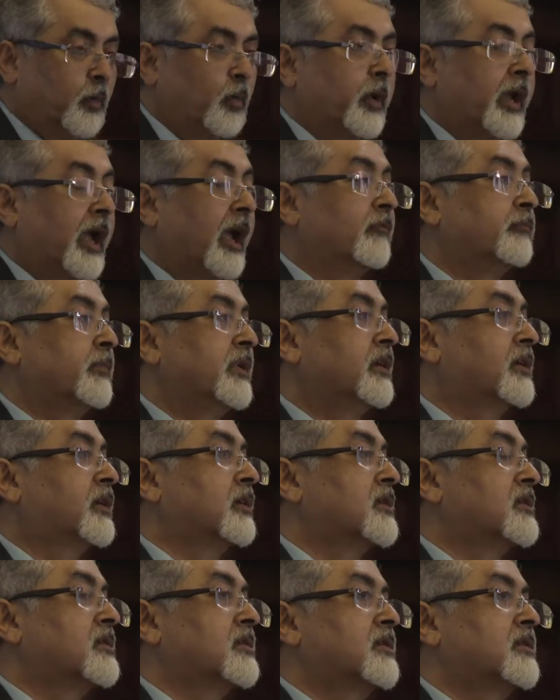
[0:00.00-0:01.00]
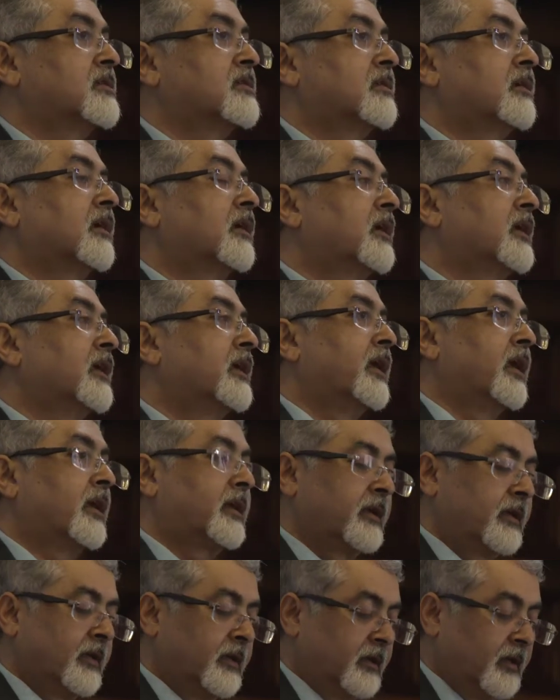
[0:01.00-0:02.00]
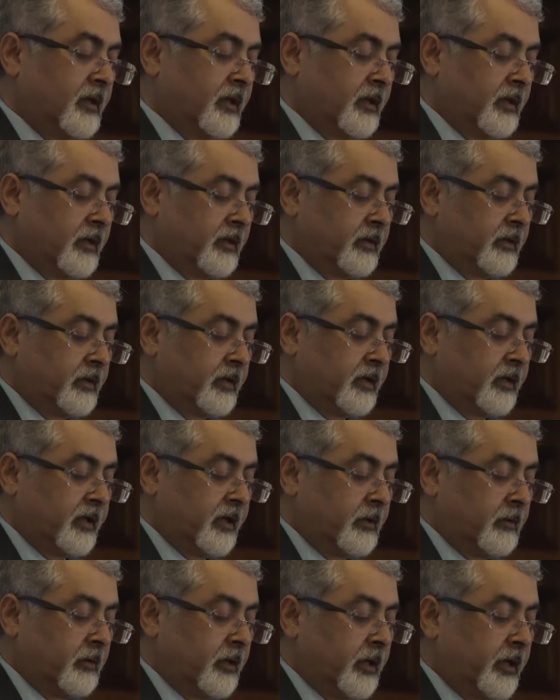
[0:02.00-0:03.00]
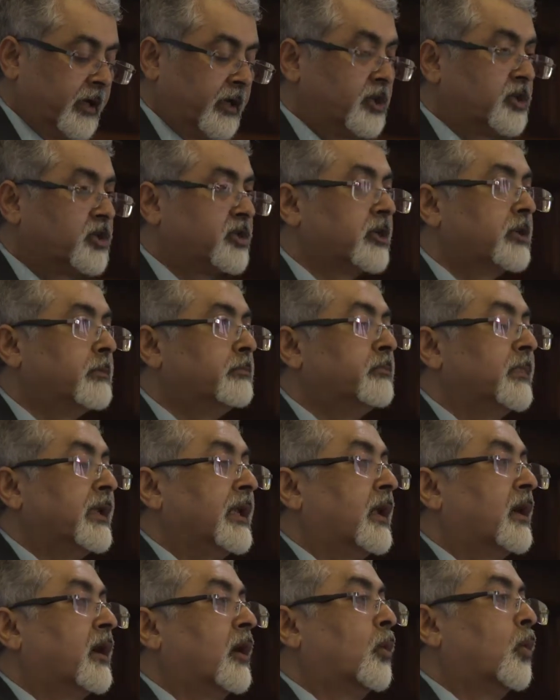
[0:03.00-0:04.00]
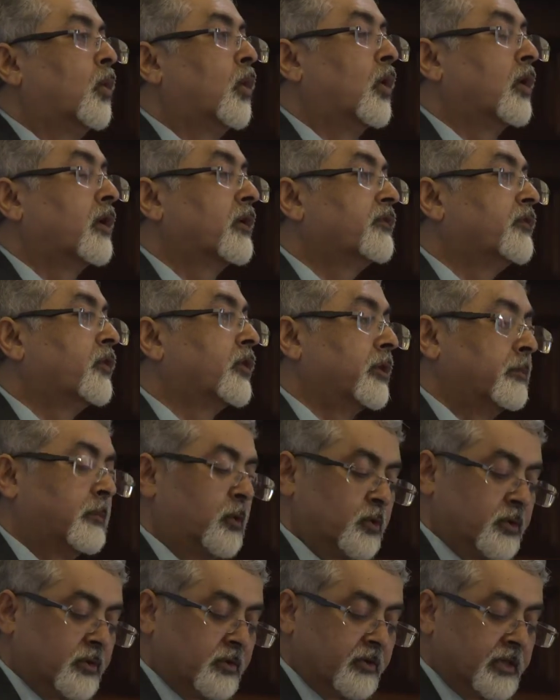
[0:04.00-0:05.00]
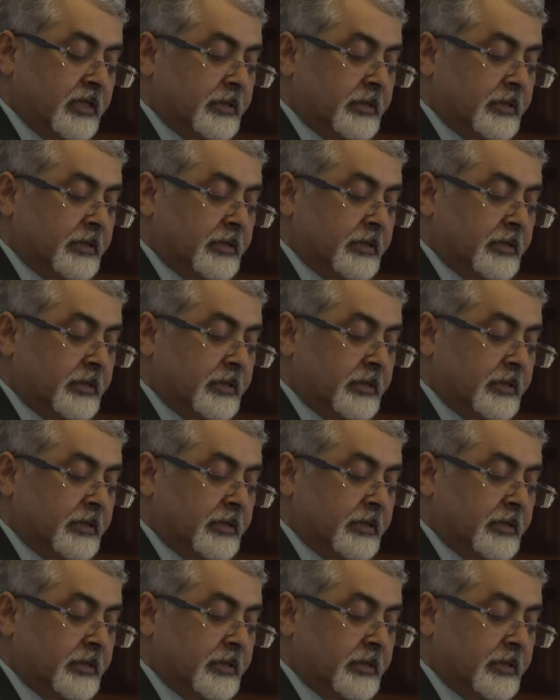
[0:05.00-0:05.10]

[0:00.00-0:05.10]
We have been consistently getting the Asian Meena Award for the most